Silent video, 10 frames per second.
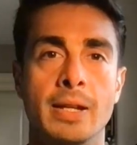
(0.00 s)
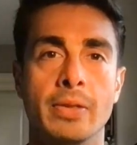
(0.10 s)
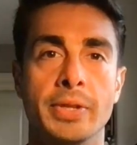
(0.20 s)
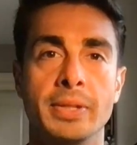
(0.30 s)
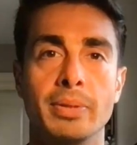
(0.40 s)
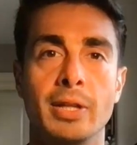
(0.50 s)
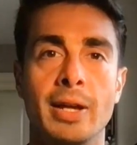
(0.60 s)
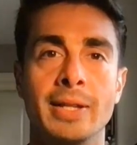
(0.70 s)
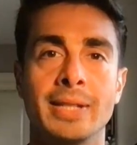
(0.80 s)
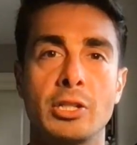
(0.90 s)
This
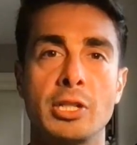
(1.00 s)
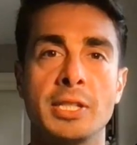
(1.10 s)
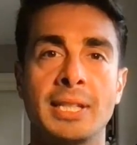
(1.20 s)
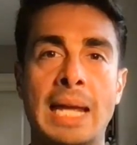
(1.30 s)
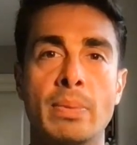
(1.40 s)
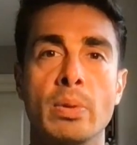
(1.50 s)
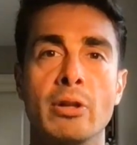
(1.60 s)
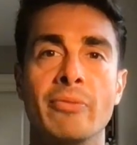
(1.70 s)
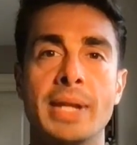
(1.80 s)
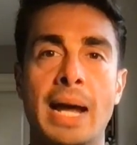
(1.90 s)
implies that she is capable
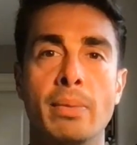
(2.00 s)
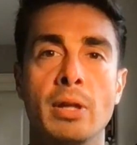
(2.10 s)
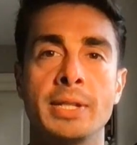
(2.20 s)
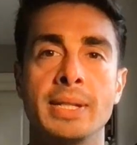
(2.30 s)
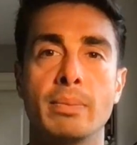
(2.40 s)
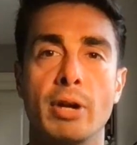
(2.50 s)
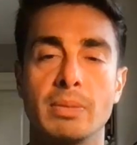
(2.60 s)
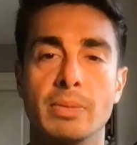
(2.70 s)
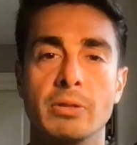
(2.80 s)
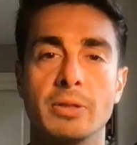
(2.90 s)
of metabolizing
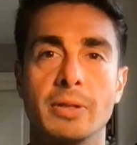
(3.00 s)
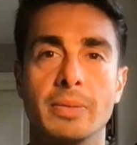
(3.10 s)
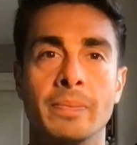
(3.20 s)
breast milk.